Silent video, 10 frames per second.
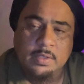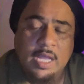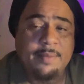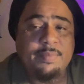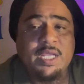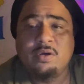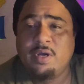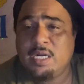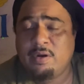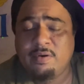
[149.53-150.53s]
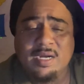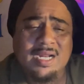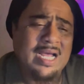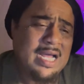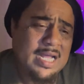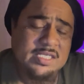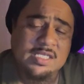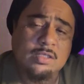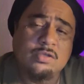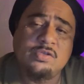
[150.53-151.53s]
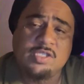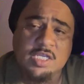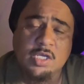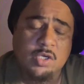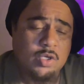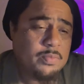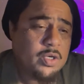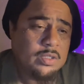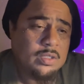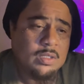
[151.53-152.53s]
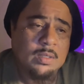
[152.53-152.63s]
I've been going around and asking to see, you know, but